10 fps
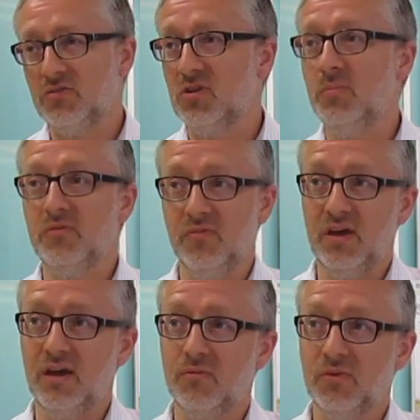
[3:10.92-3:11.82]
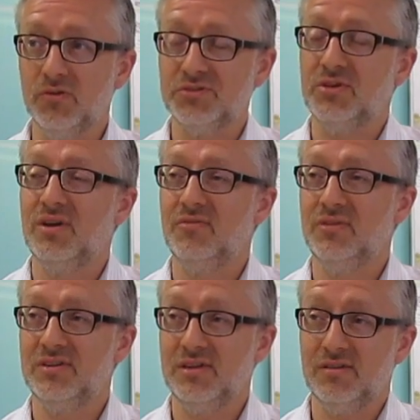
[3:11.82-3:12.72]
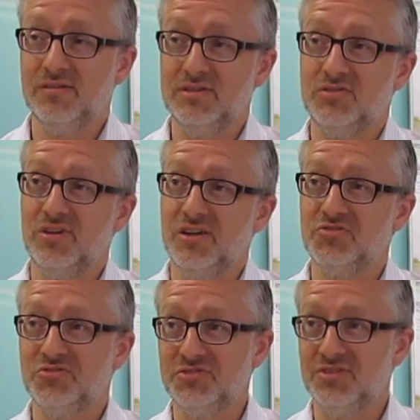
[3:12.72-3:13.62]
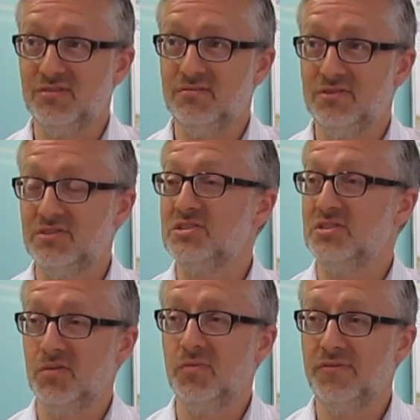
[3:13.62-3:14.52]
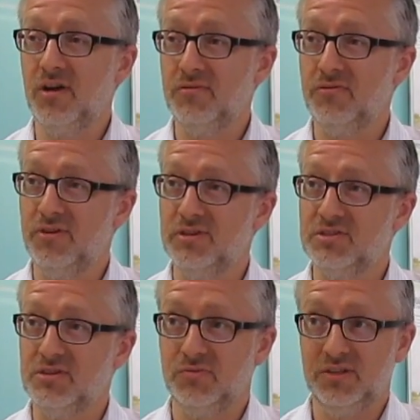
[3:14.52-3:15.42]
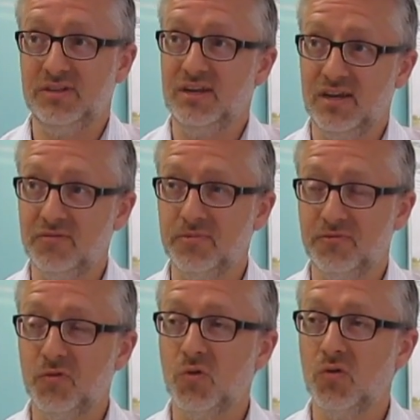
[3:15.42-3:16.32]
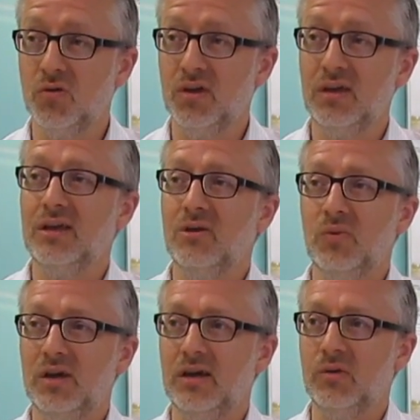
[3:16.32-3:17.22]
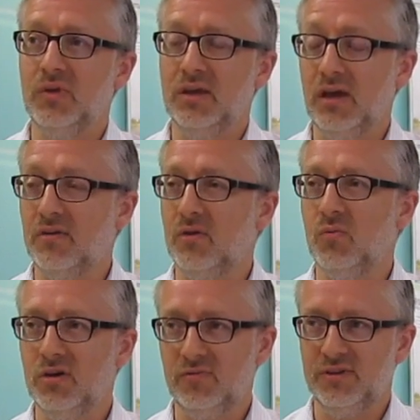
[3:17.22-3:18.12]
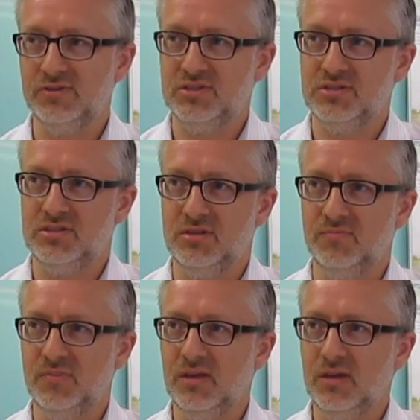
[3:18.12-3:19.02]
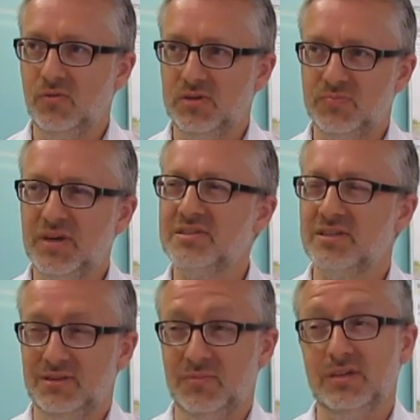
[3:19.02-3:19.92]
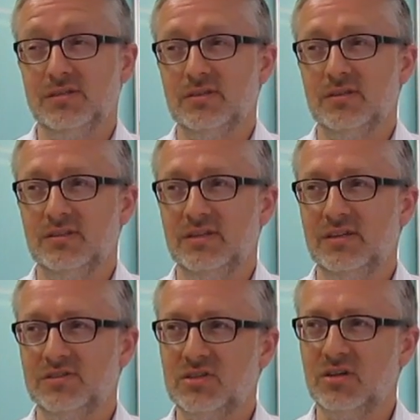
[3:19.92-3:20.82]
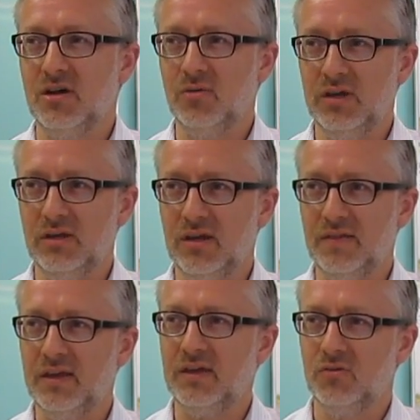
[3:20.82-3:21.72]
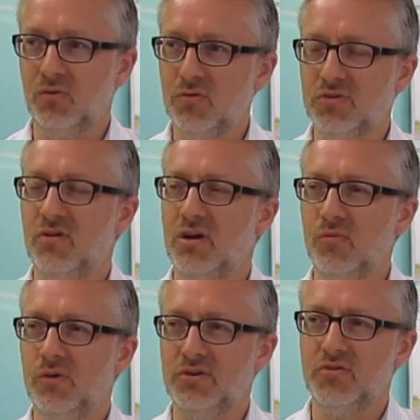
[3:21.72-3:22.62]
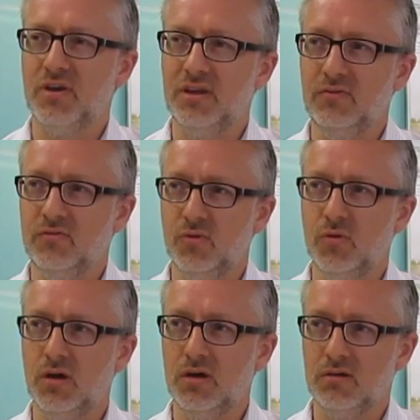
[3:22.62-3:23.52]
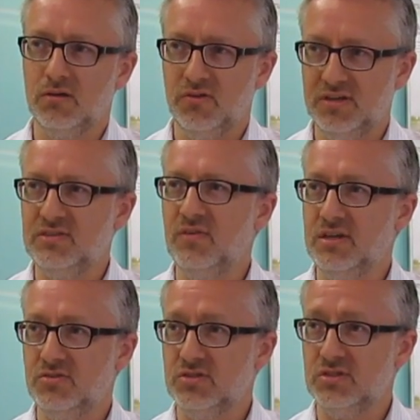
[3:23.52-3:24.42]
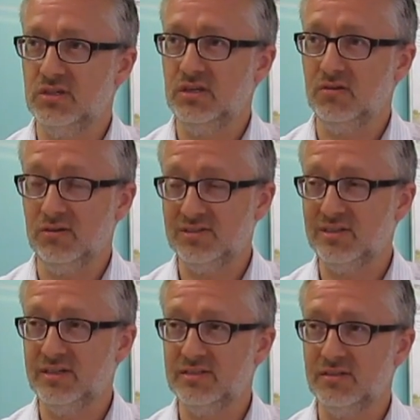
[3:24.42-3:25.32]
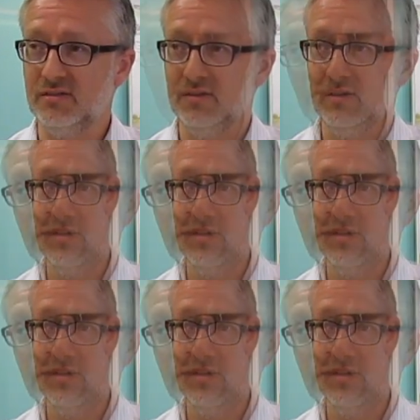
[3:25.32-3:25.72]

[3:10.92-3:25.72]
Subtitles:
On top of that, we also have the additional extras that the system can provide for us that we didn't have before, where we have a workflow system, which basically means that the dealers can go in and they can order artwork directly through our creative agency, Golly Slater.